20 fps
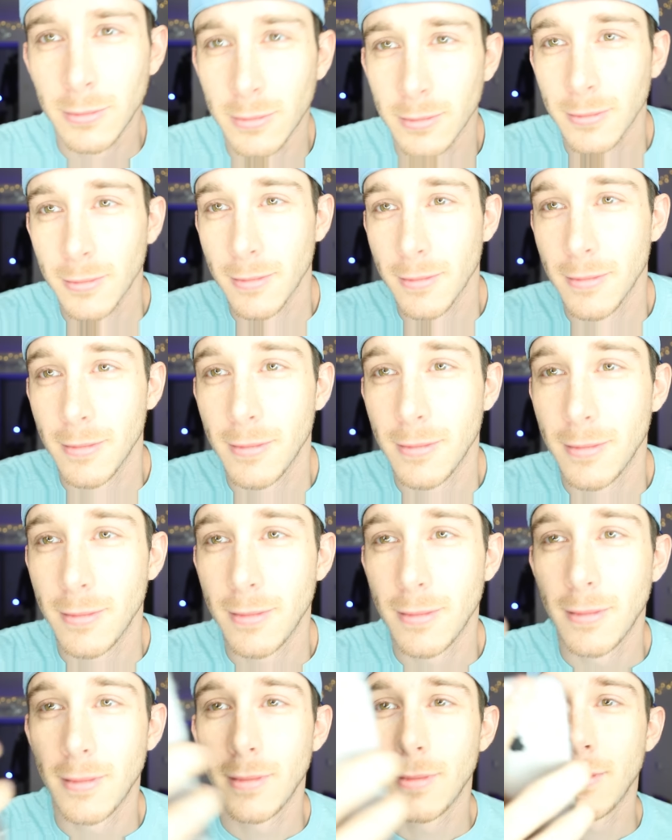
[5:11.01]

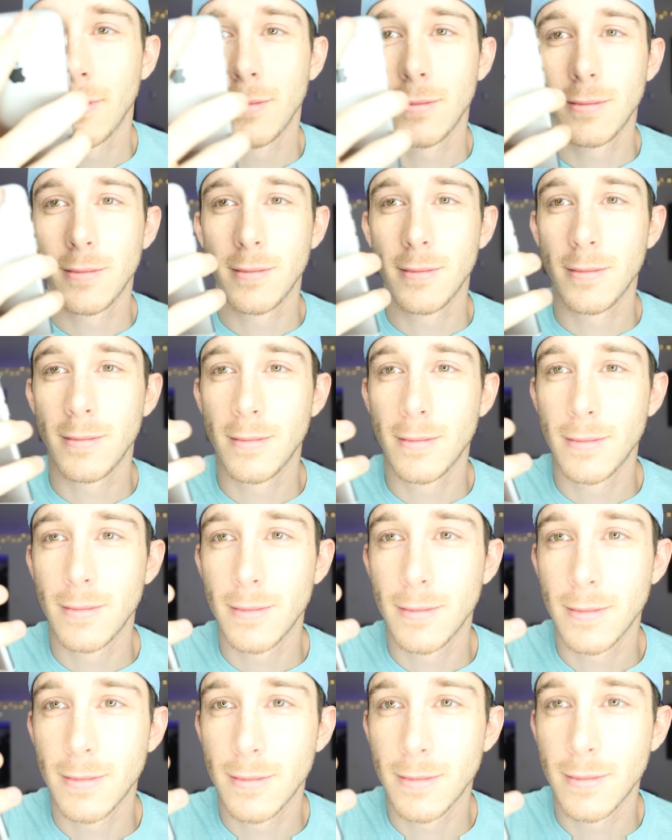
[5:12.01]

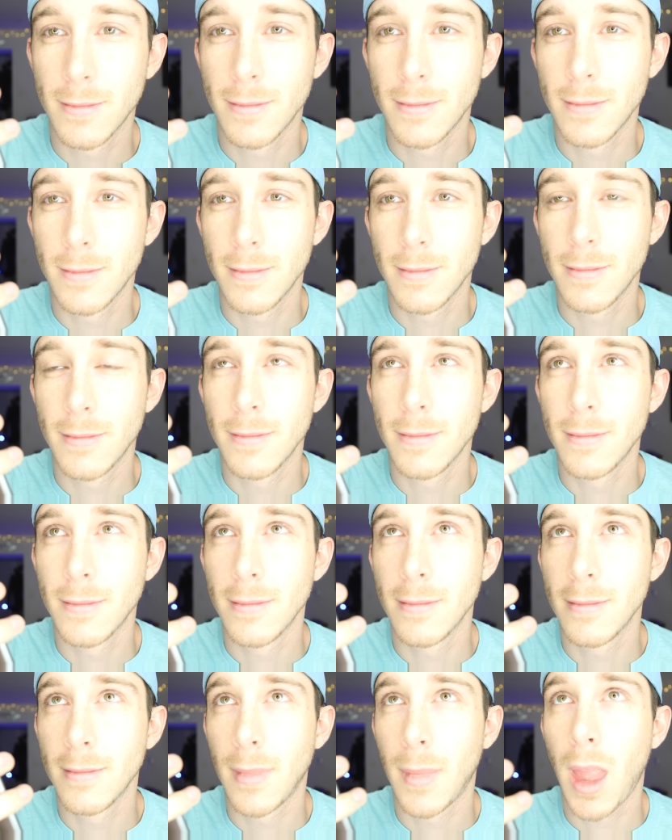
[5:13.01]

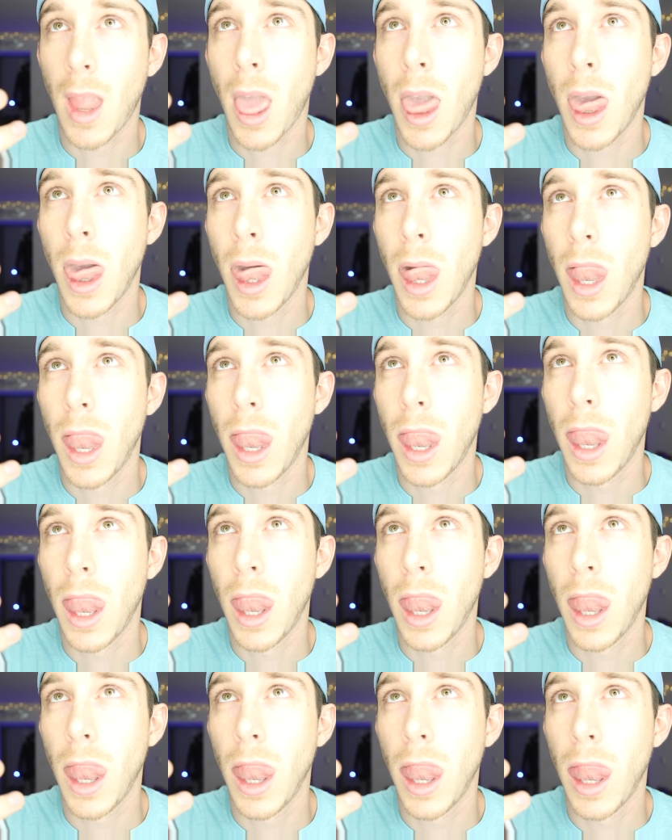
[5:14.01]

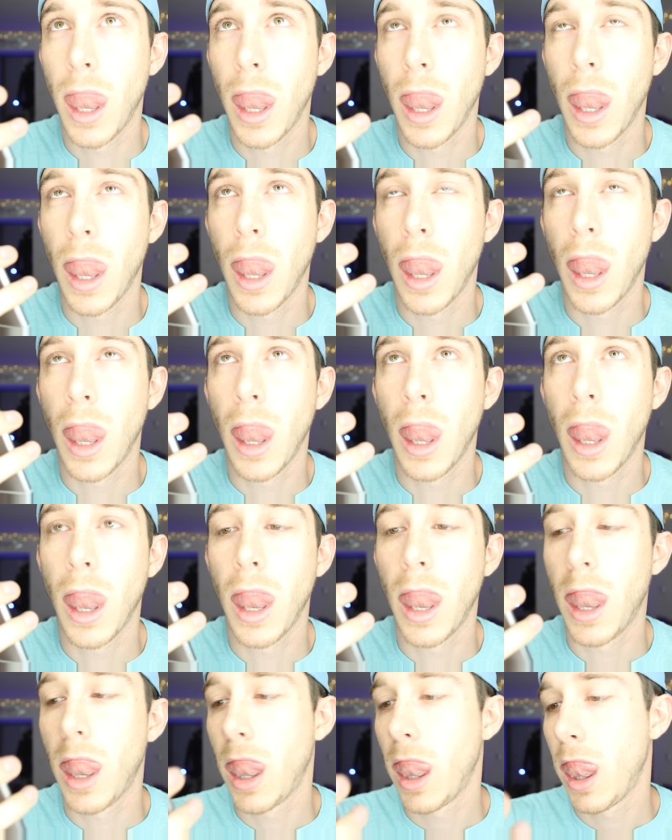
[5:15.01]

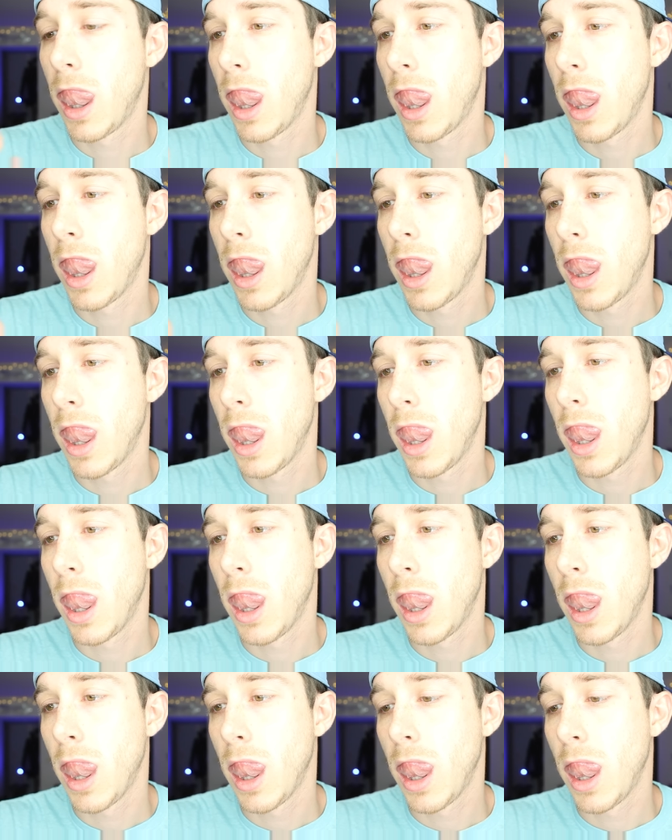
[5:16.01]

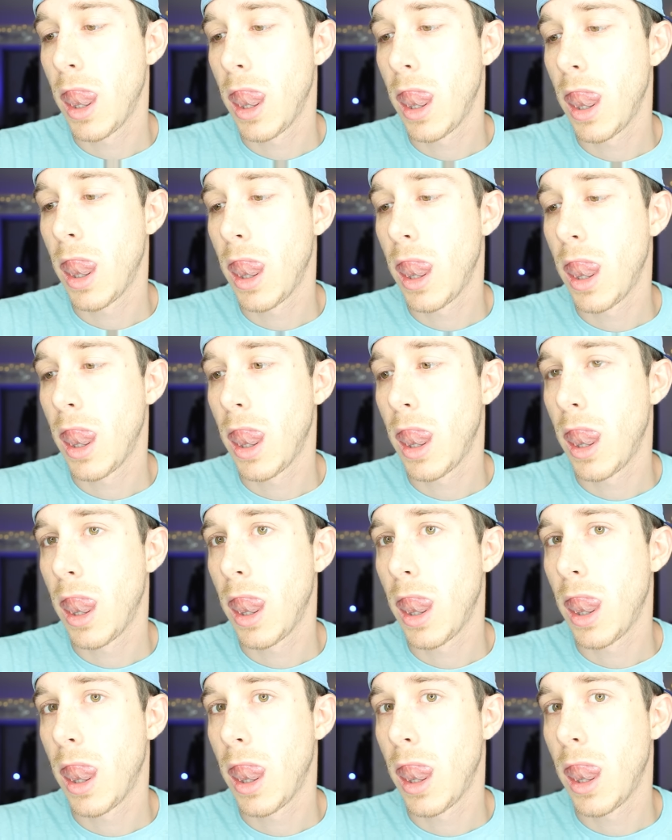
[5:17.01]

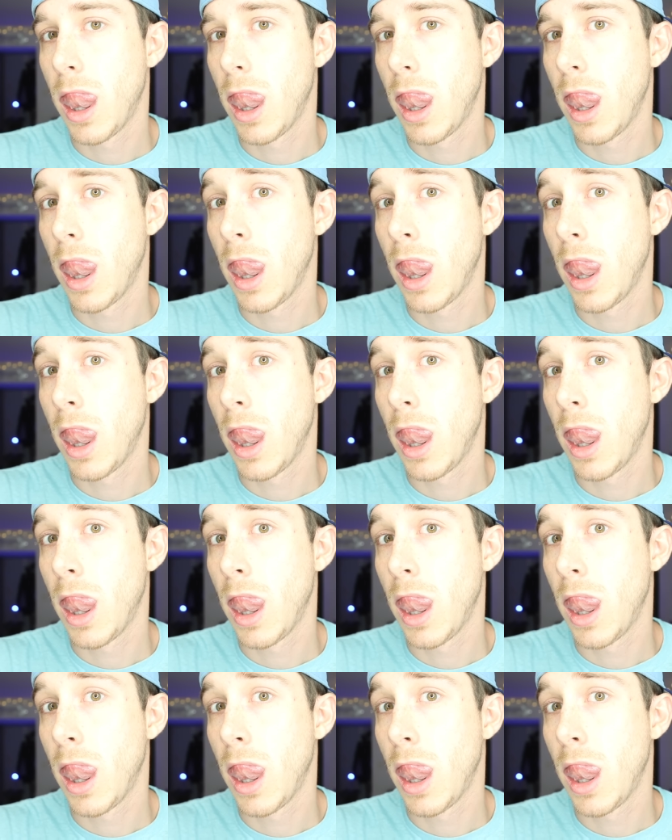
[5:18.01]
No one is speaking in this clip.